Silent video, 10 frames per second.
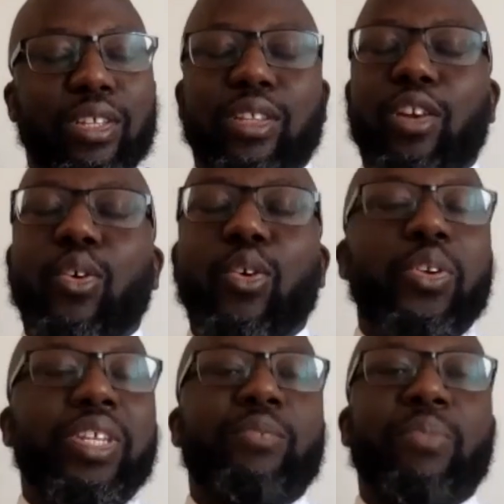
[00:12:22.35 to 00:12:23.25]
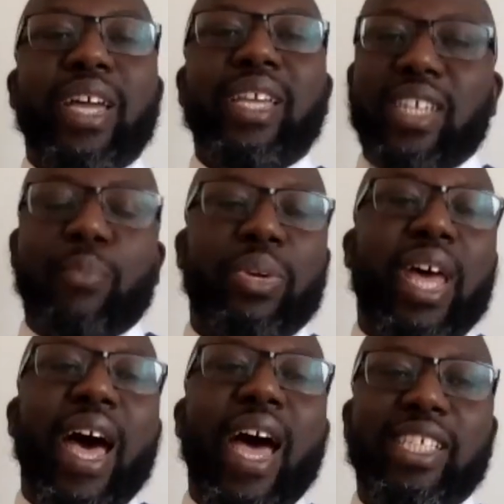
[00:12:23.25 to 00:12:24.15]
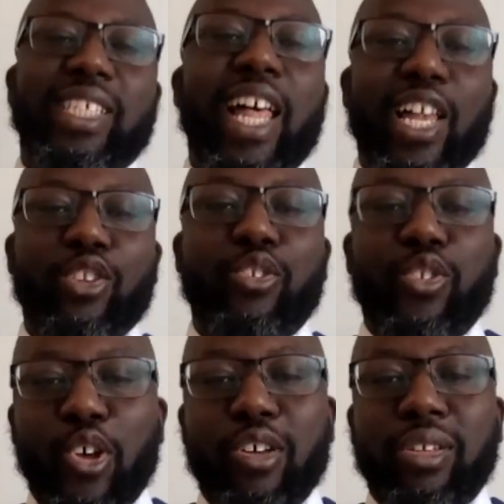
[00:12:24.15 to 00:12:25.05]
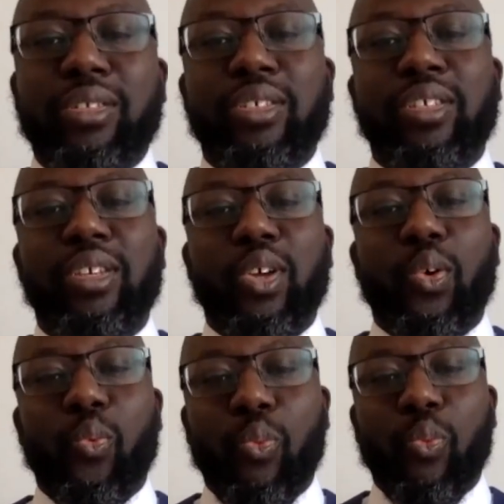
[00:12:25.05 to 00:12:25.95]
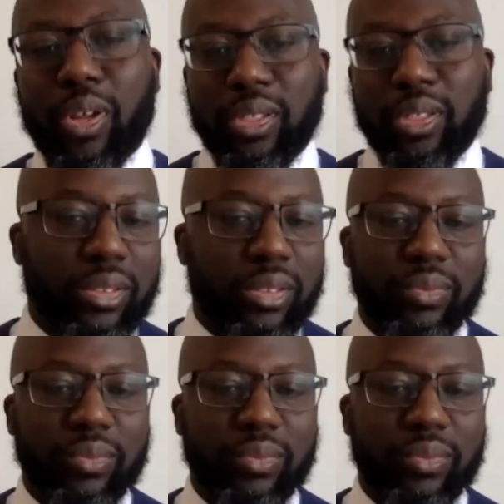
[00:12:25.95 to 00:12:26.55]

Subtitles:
"The Lord is my shepherd, I shall not want."